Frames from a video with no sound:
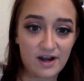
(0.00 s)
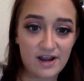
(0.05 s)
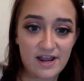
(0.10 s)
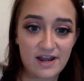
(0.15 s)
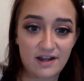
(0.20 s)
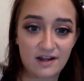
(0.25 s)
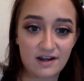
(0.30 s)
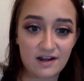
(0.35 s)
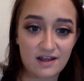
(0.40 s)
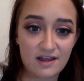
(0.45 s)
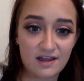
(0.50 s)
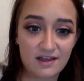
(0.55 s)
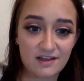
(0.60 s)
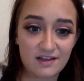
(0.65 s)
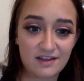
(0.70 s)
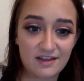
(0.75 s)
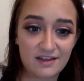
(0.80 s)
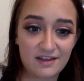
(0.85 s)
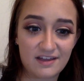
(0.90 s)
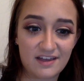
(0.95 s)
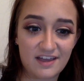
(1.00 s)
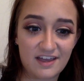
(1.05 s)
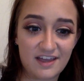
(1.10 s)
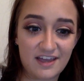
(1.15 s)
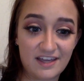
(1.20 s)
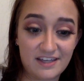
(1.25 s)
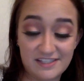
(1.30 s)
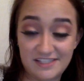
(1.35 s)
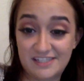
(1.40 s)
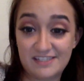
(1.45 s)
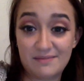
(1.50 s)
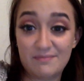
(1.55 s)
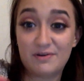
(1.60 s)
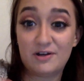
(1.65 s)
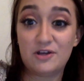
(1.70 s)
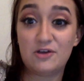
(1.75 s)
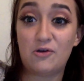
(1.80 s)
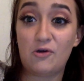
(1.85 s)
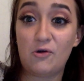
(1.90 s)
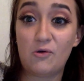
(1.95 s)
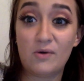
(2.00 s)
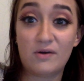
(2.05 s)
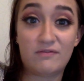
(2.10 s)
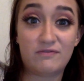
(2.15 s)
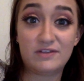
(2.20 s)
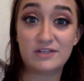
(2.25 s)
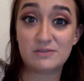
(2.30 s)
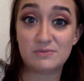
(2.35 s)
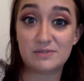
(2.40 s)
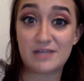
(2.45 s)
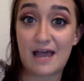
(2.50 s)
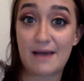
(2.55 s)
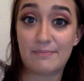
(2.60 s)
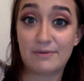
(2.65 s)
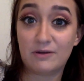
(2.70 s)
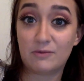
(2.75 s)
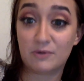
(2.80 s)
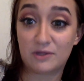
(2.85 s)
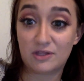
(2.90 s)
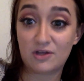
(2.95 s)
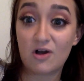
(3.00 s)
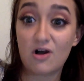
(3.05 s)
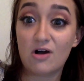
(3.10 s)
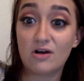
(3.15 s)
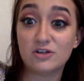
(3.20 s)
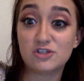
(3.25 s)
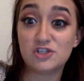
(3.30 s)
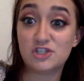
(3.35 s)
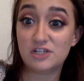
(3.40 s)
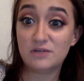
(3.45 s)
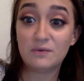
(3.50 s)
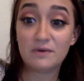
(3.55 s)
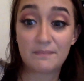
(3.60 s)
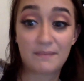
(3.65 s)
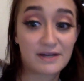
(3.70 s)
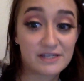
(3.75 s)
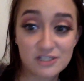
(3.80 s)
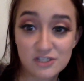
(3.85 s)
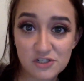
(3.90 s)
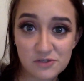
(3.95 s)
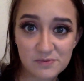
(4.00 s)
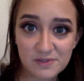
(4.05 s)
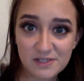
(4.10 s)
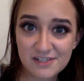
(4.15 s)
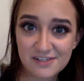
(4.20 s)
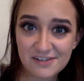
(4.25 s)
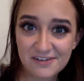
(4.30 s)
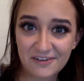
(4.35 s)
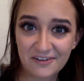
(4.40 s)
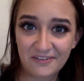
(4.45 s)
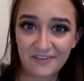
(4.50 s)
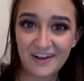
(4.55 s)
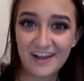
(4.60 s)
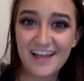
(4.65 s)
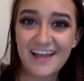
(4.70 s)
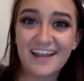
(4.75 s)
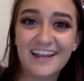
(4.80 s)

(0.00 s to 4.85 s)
And and somebody who, if this was happening with y'all, she would message me too.